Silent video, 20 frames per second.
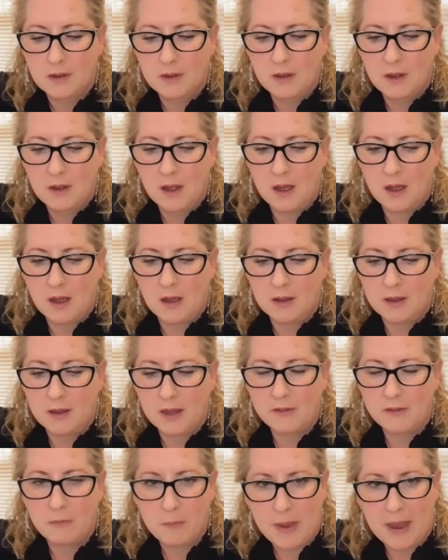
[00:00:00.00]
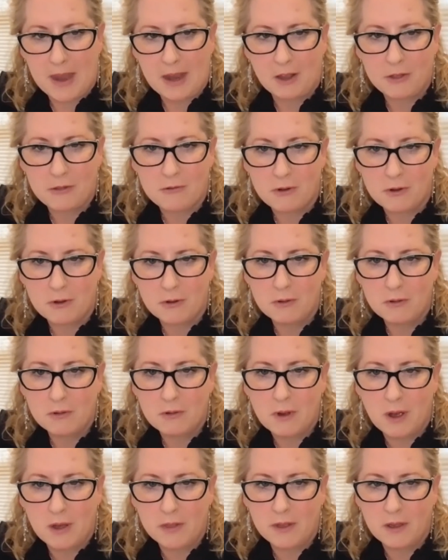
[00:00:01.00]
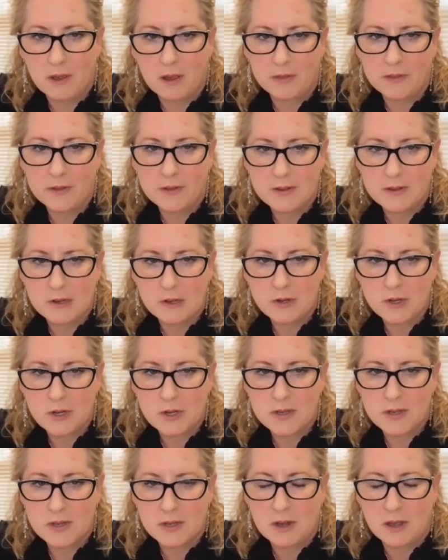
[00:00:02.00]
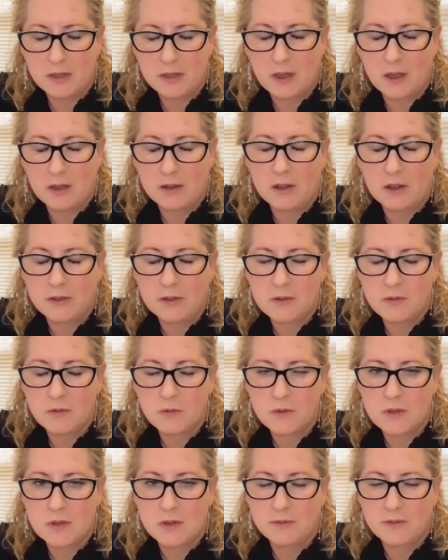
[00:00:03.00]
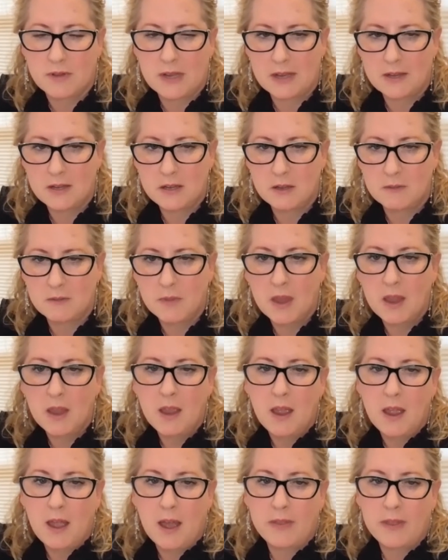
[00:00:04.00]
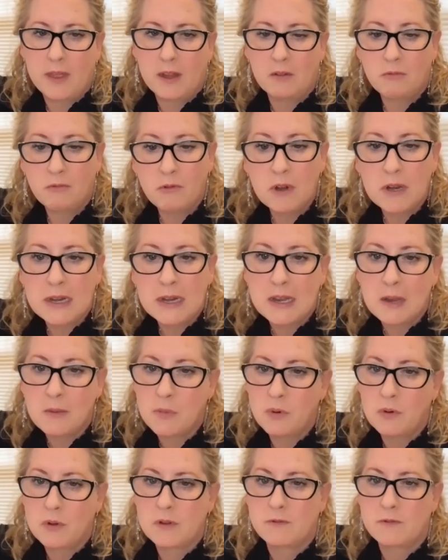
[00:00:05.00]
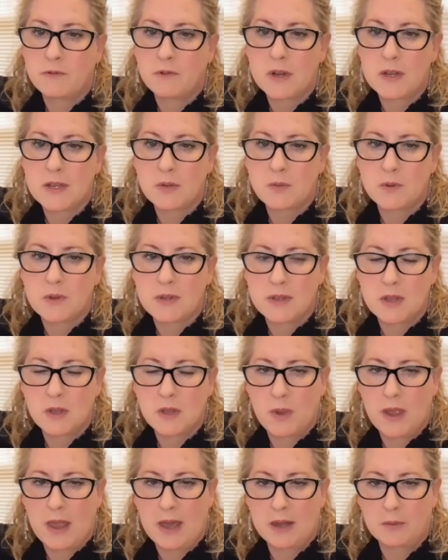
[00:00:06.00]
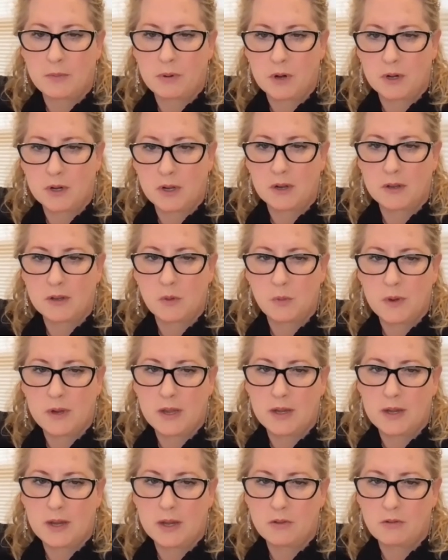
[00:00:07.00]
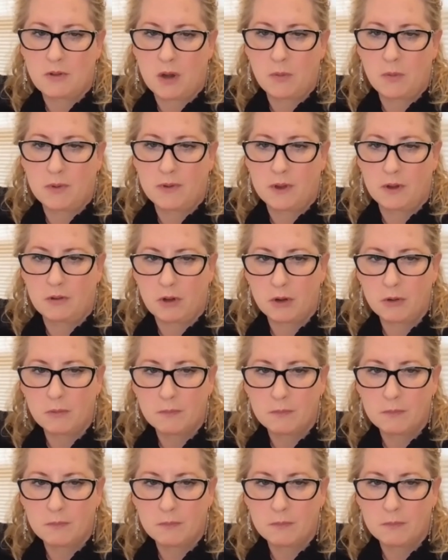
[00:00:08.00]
of peck through other solutions and other sources of data. And then really important for us was that we had a product that we could integrate with Xero.